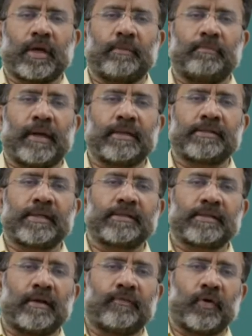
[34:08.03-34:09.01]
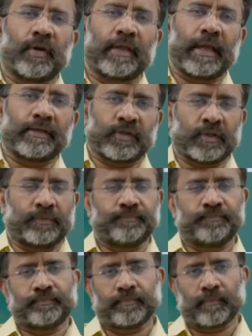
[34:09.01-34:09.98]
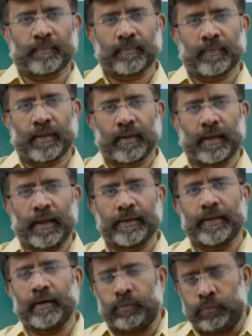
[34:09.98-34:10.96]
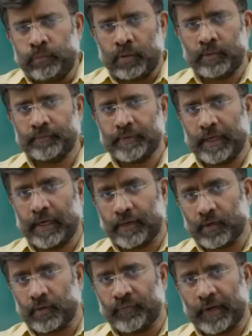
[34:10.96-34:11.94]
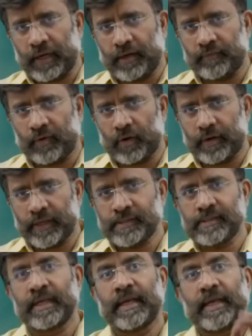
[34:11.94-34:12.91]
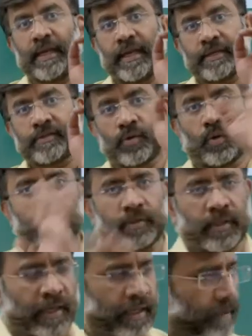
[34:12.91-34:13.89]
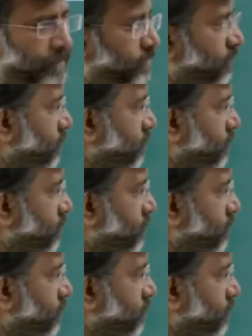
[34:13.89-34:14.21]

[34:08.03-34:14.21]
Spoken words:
benzene sulfonic acid. And the electrophile involved is SO3.